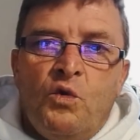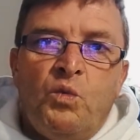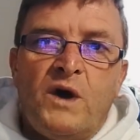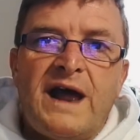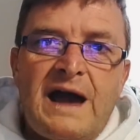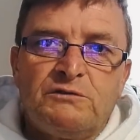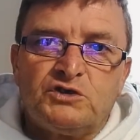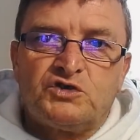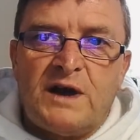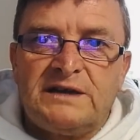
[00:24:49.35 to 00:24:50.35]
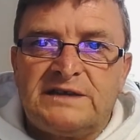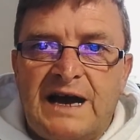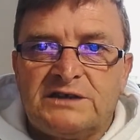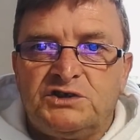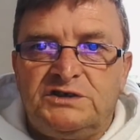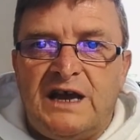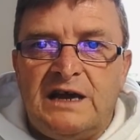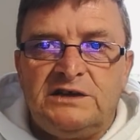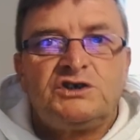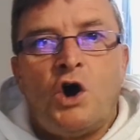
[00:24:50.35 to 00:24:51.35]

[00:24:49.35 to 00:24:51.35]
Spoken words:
what I was trying to ascertain is,